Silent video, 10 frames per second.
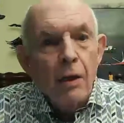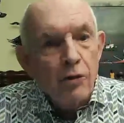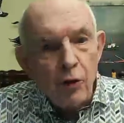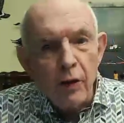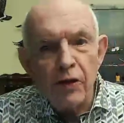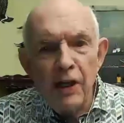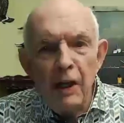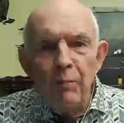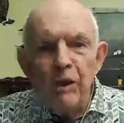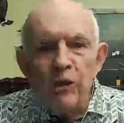So with the
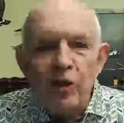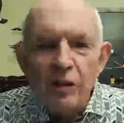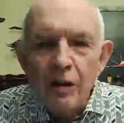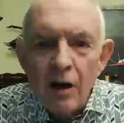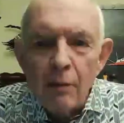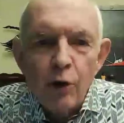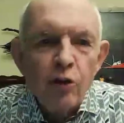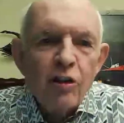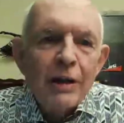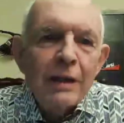admonition that
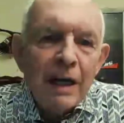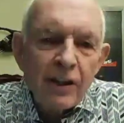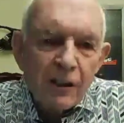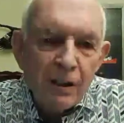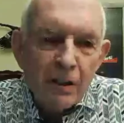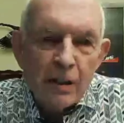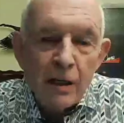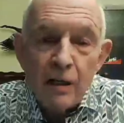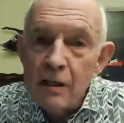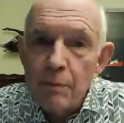almost nothing that
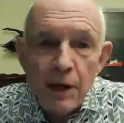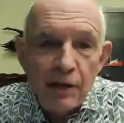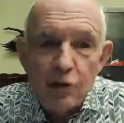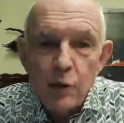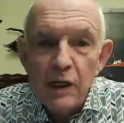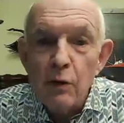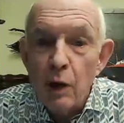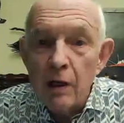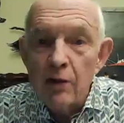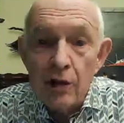occurred in the past week
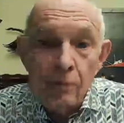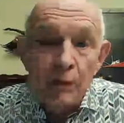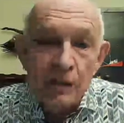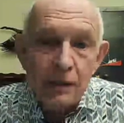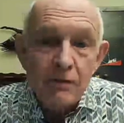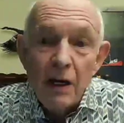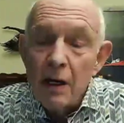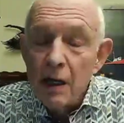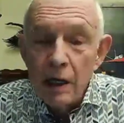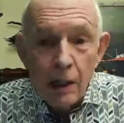was, I believe,
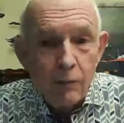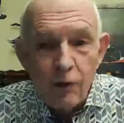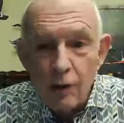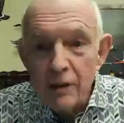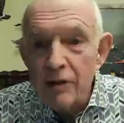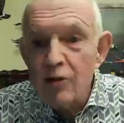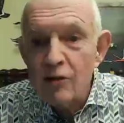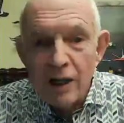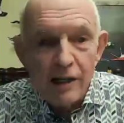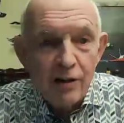helpful in the
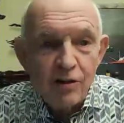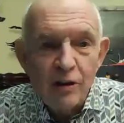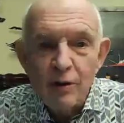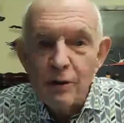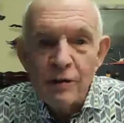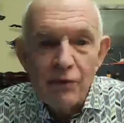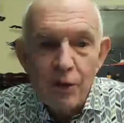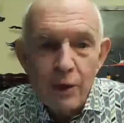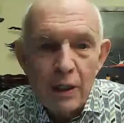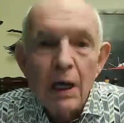slightest in looking
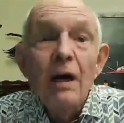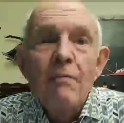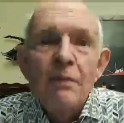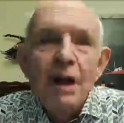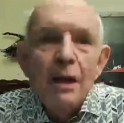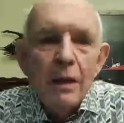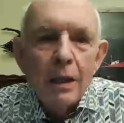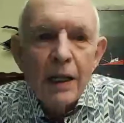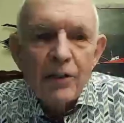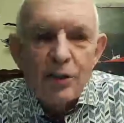forward,
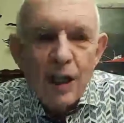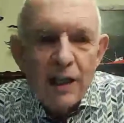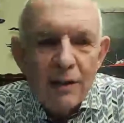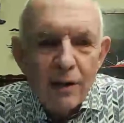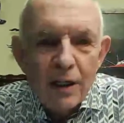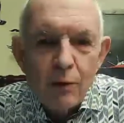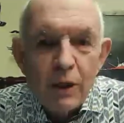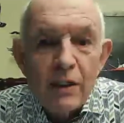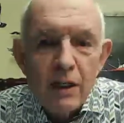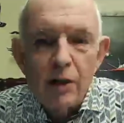let's take a look at
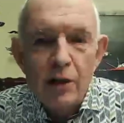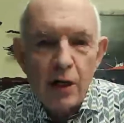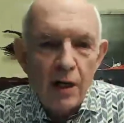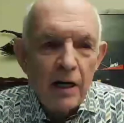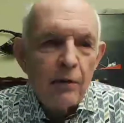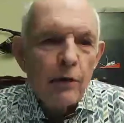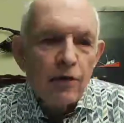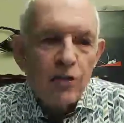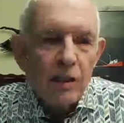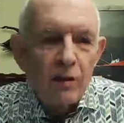what did occur and what
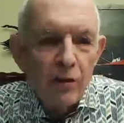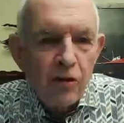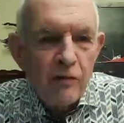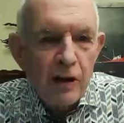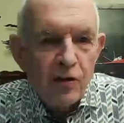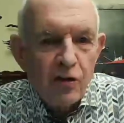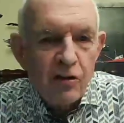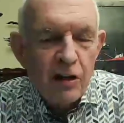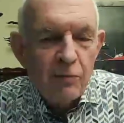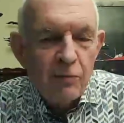signals investors
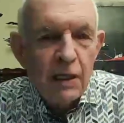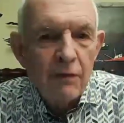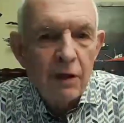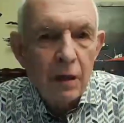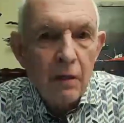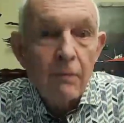have been given,